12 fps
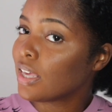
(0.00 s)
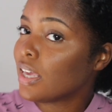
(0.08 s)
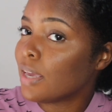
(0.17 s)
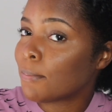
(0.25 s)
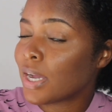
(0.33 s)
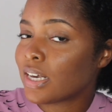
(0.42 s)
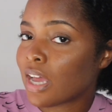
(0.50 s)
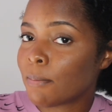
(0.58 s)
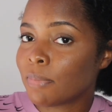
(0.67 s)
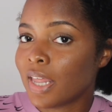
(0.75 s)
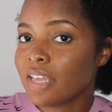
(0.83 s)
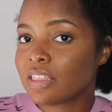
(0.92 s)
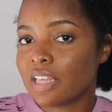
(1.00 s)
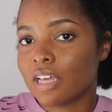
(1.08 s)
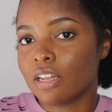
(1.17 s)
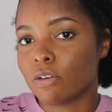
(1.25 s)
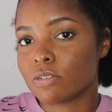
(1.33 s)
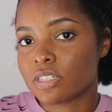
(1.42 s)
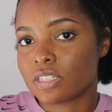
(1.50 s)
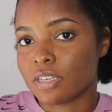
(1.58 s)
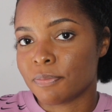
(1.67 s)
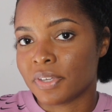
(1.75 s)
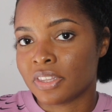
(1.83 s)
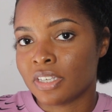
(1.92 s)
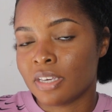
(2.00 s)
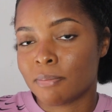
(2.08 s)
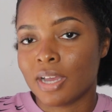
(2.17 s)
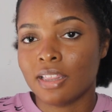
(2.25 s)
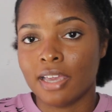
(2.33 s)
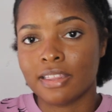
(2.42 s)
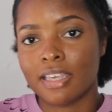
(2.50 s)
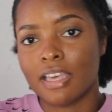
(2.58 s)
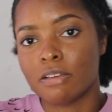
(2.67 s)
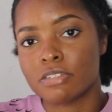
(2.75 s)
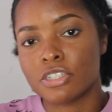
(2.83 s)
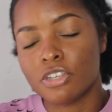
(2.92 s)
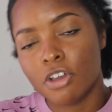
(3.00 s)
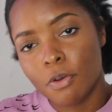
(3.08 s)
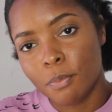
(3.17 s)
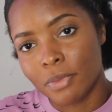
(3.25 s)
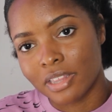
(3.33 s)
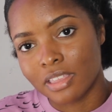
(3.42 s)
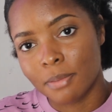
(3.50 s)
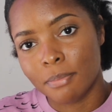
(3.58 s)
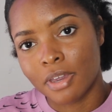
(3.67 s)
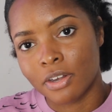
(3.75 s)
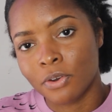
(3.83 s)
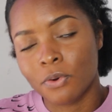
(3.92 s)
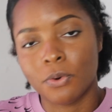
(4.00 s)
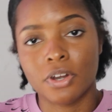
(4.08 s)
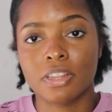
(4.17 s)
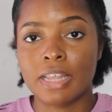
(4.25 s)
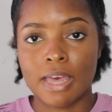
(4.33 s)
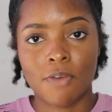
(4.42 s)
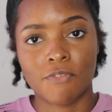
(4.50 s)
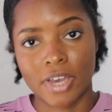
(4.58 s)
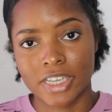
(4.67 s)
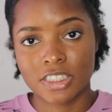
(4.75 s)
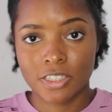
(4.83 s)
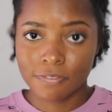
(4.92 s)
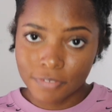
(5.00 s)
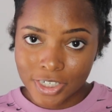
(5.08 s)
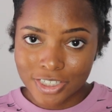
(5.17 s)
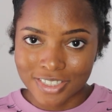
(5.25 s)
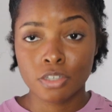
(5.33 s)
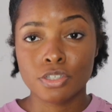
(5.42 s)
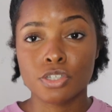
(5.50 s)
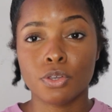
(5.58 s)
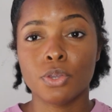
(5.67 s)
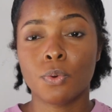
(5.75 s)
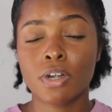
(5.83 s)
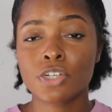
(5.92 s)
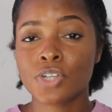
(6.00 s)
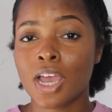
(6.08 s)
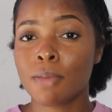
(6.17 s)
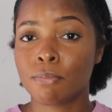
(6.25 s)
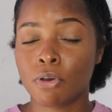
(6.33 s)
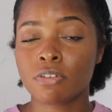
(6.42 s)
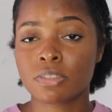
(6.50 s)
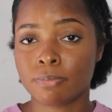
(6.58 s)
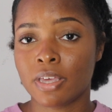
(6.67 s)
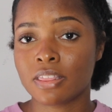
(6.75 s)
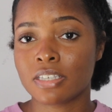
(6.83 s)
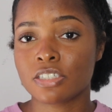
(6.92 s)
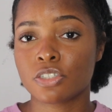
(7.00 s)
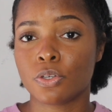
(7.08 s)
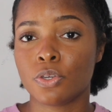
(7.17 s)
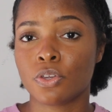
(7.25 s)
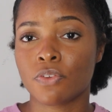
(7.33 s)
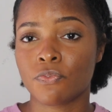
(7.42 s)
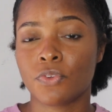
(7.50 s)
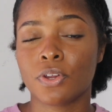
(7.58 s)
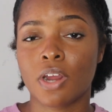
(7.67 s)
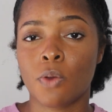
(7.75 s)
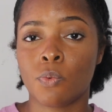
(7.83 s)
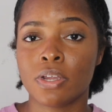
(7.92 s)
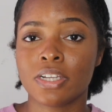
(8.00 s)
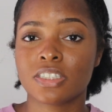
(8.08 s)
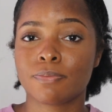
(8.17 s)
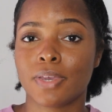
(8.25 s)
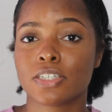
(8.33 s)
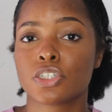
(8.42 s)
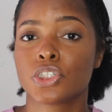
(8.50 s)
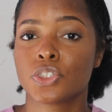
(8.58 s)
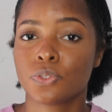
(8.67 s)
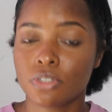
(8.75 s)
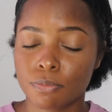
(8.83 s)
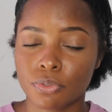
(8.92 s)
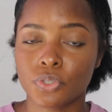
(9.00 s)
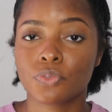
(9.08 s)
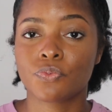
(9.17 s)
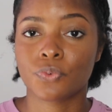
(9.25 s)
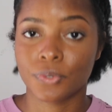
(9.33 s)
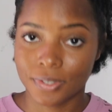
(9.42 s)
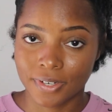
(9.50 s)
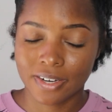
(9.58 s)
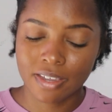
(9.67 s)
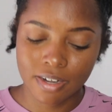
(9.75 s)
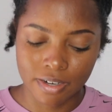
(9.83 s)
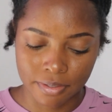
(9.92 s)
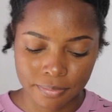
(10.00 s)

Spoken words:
it might not like the LOC method, it might like the LCO method better, or the vice versa. So you want to try both methods so you can figure out what is best suitable for your hair.